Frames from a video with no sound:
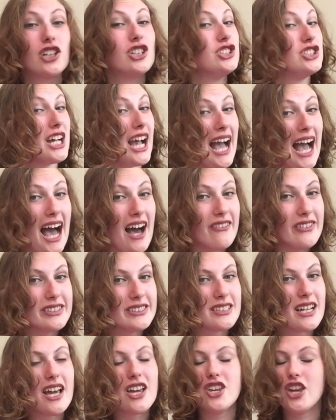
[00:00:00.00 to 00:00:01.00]
because you
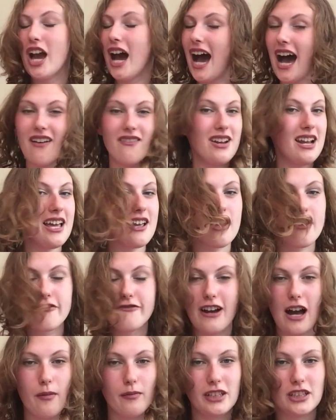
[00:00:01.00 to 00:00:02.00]
haven't let your
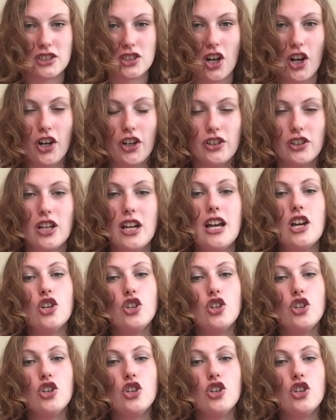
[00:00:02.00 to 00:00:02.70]
family down.